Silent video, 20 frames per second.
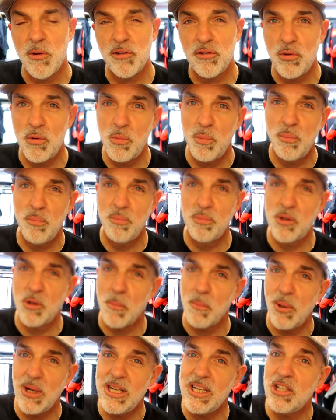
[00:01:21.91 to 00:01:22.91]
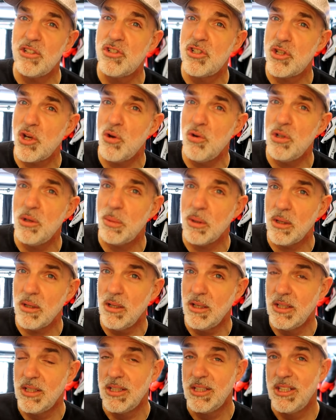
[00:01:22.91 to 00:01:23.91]
It's all completely
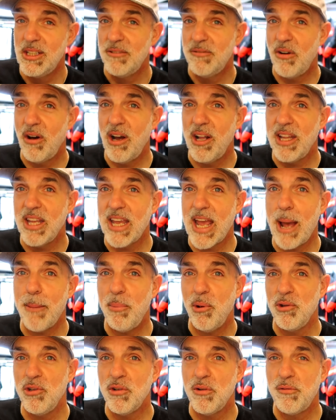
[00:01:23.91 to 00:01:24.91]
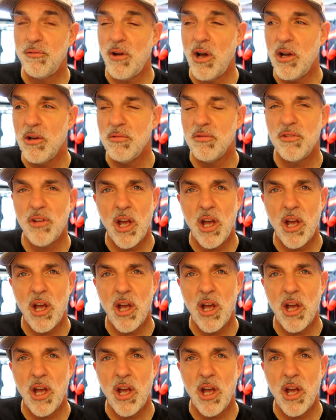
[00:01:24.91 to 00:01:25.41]
tunable via the app on your phone.